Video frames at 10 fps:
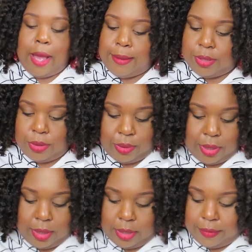
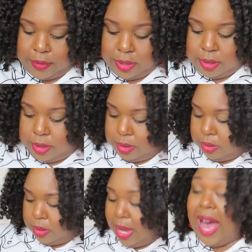absolutely love this
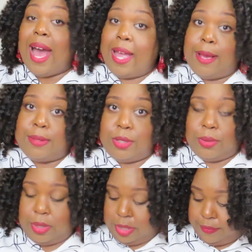i
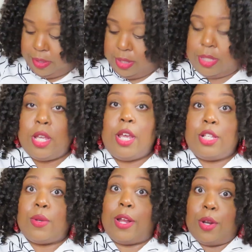absolutely love this
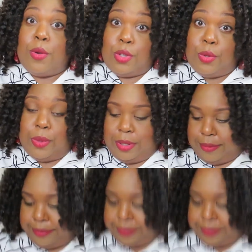so i know you will